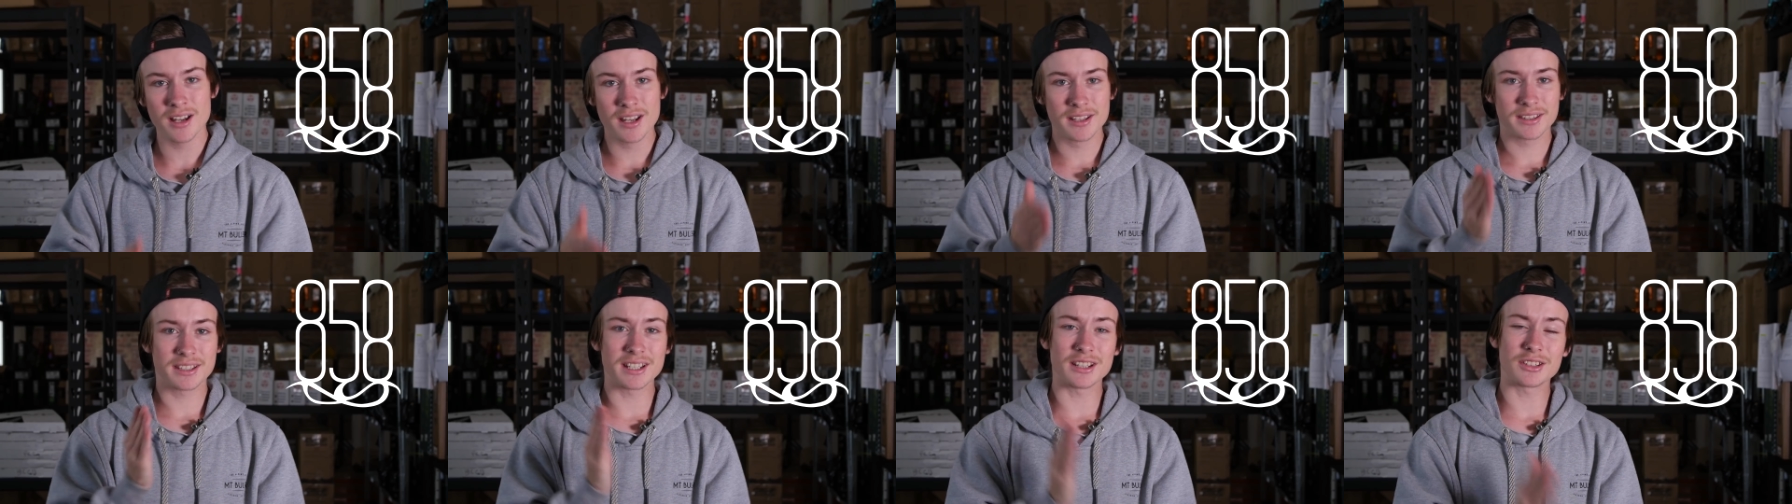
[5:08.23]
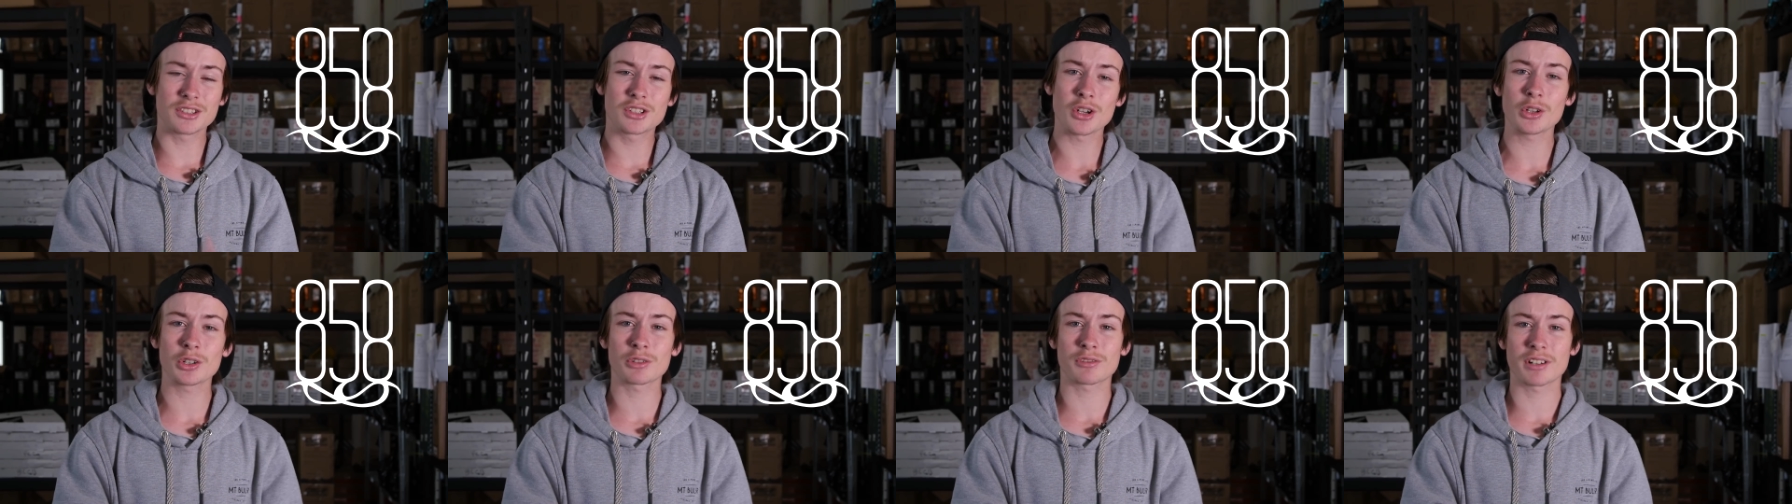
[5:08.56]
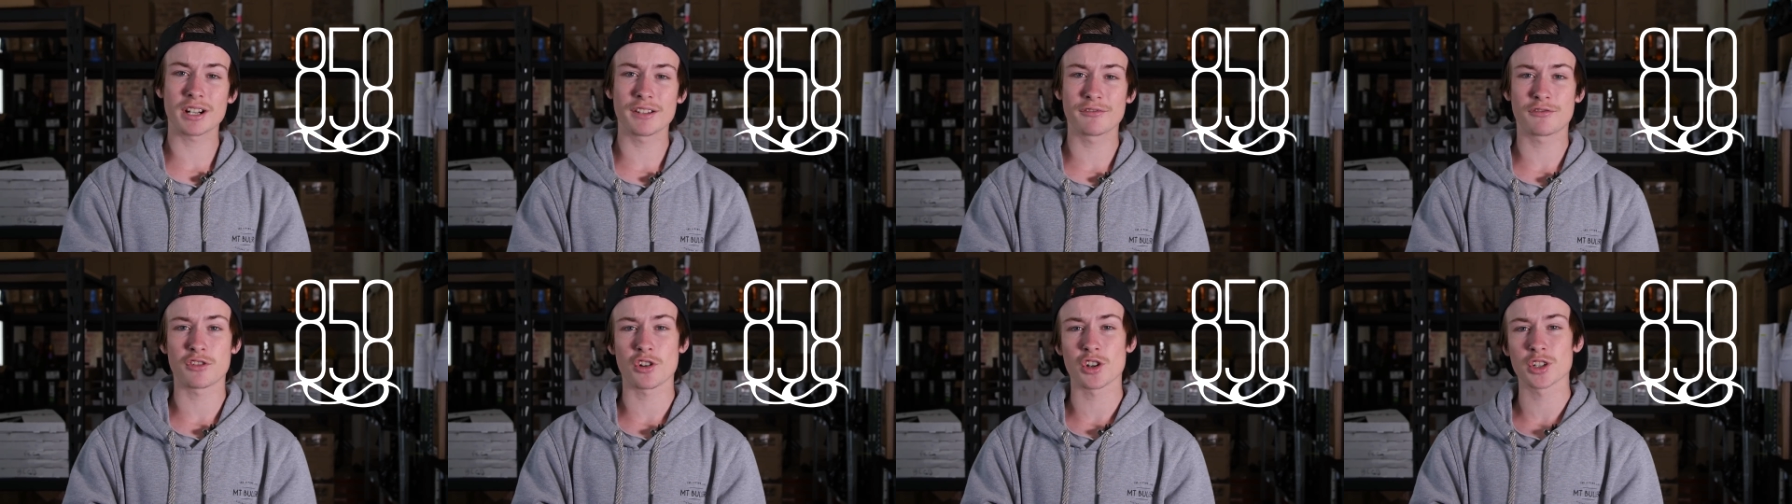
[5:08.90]
the internal
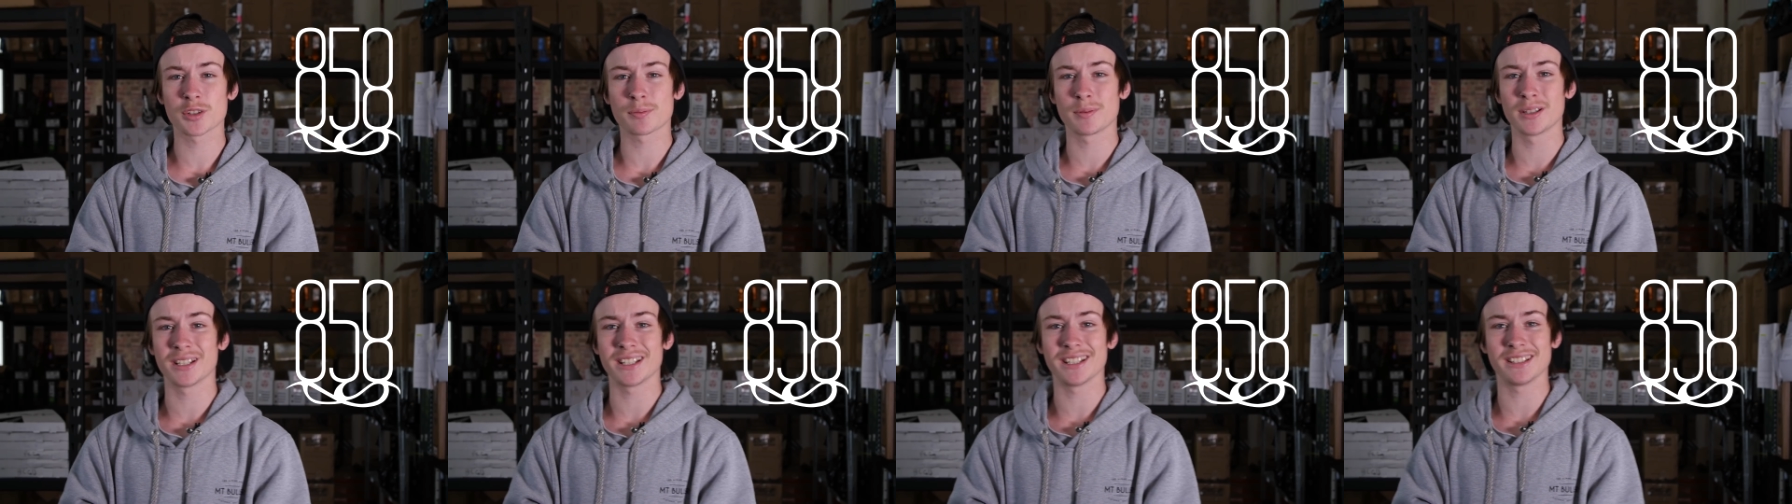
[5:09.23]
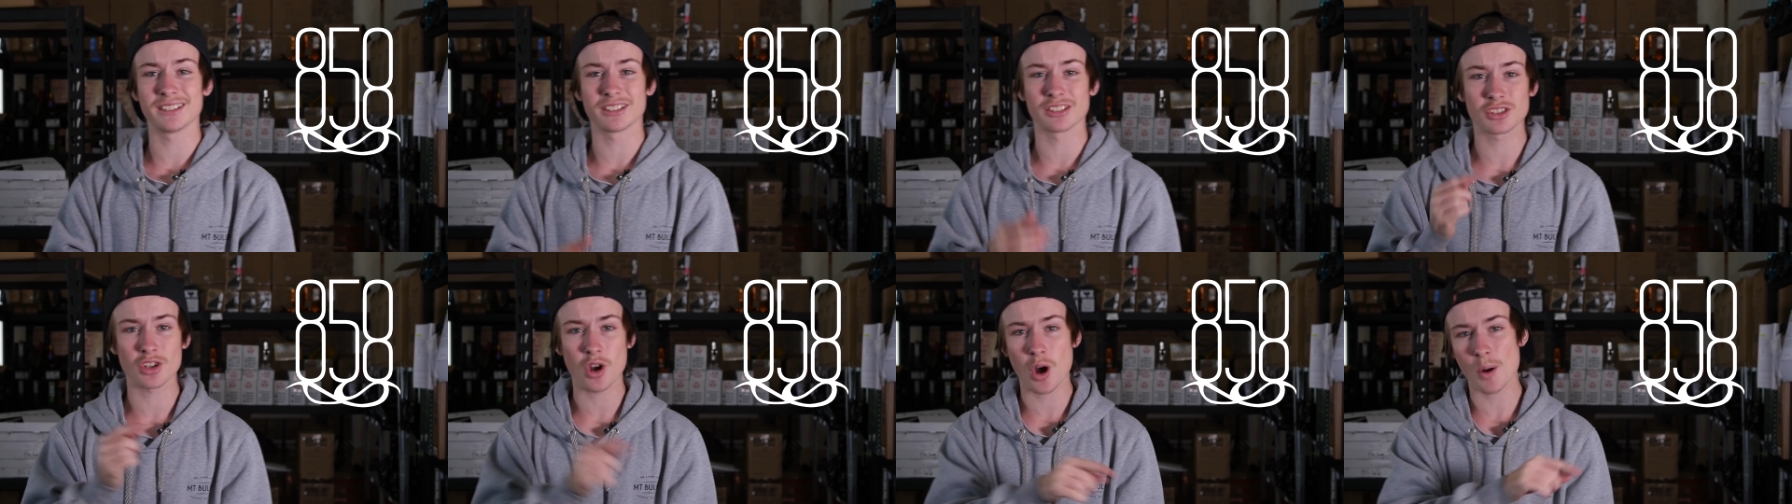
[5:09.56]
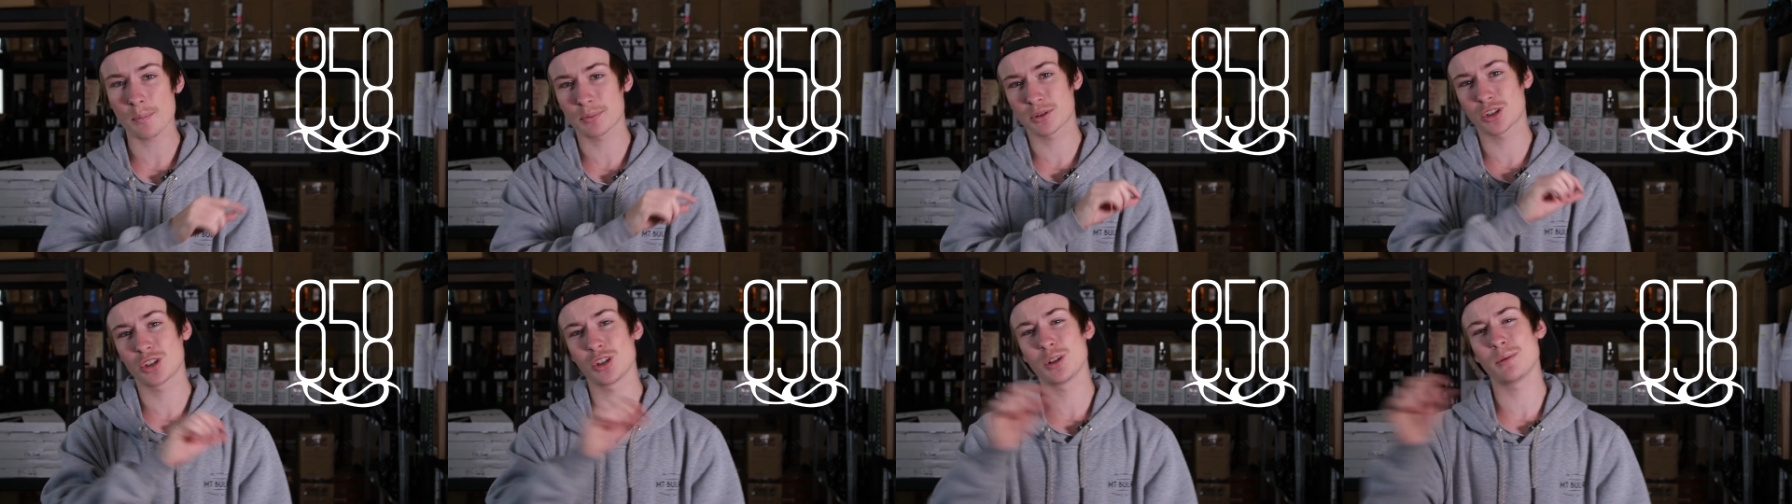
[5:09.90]
reinforcement in the
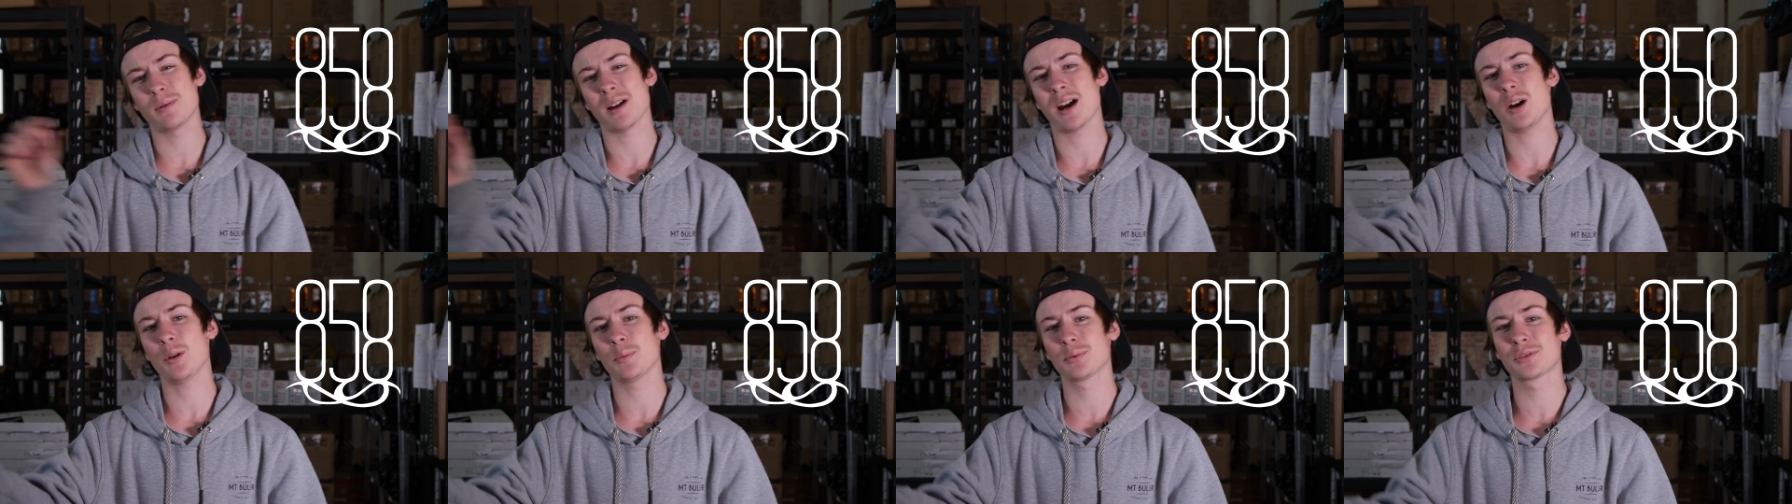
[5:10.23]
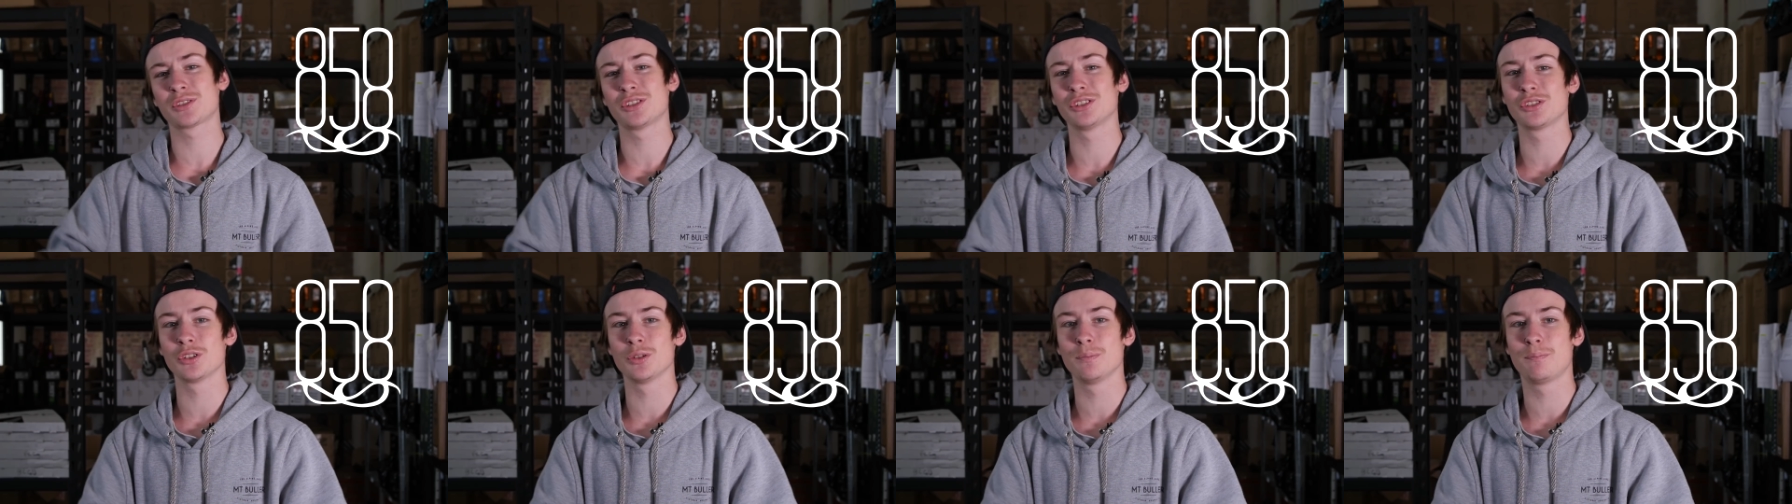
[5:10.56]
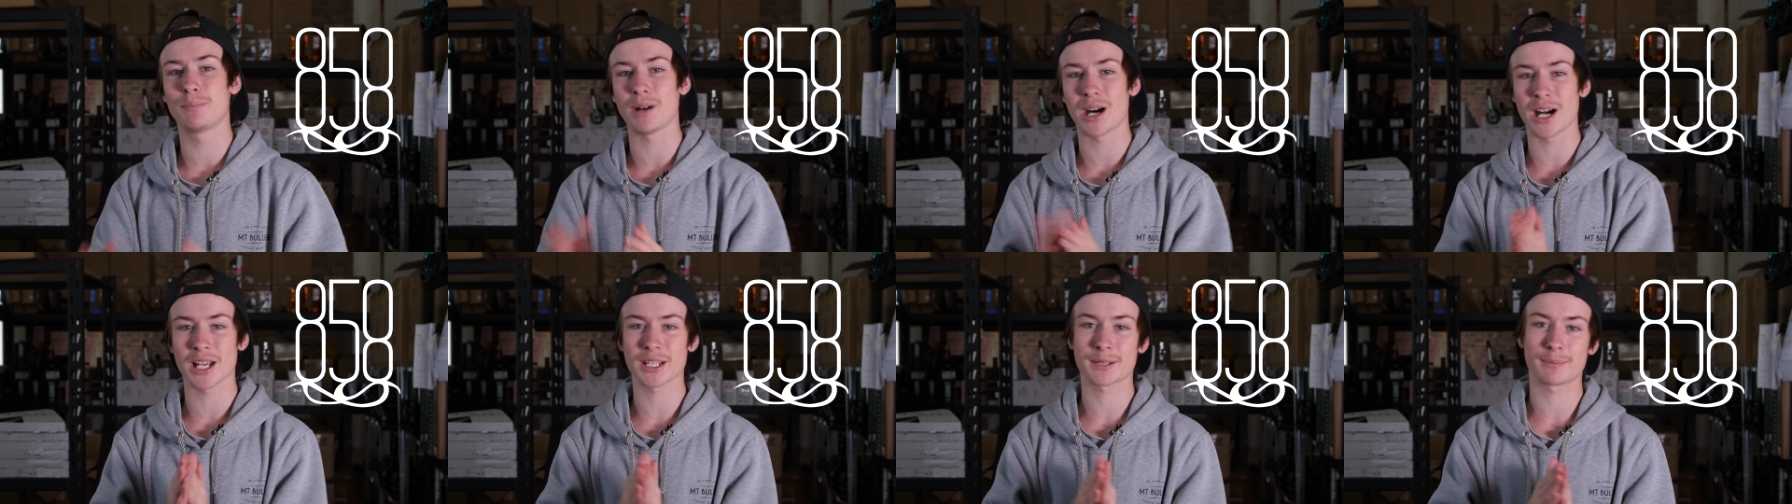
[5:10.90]
top tube helps to do
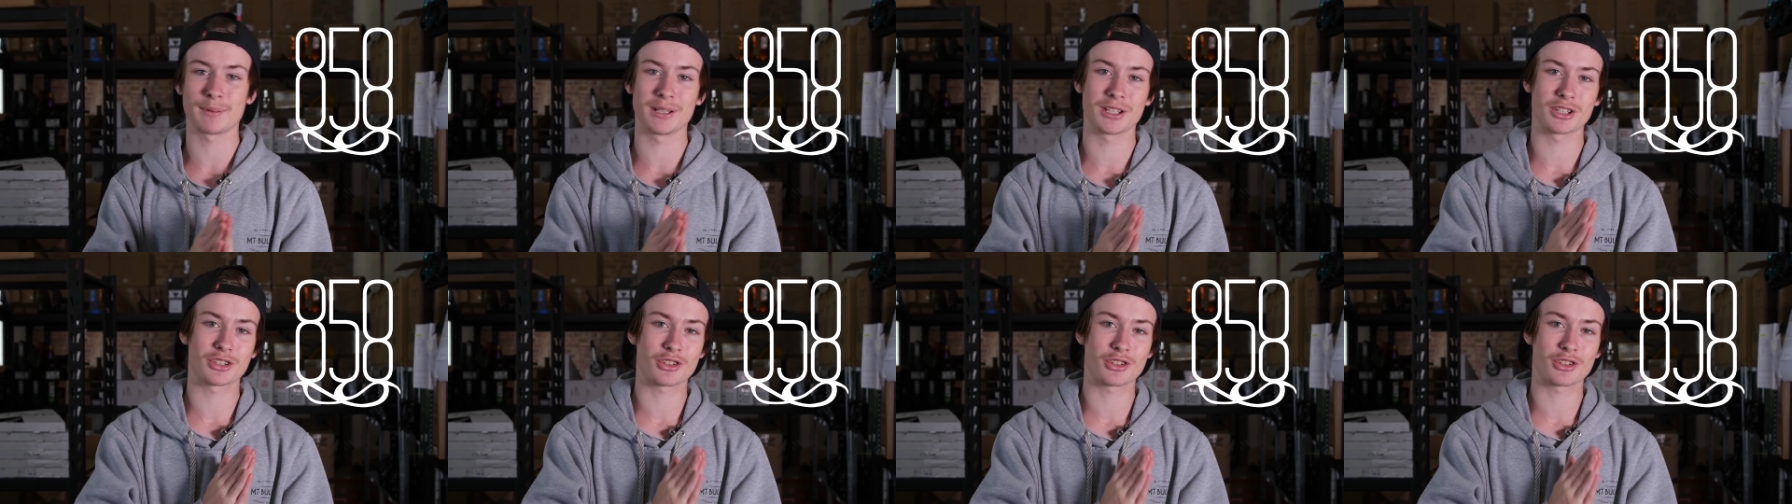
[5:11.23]
bar spin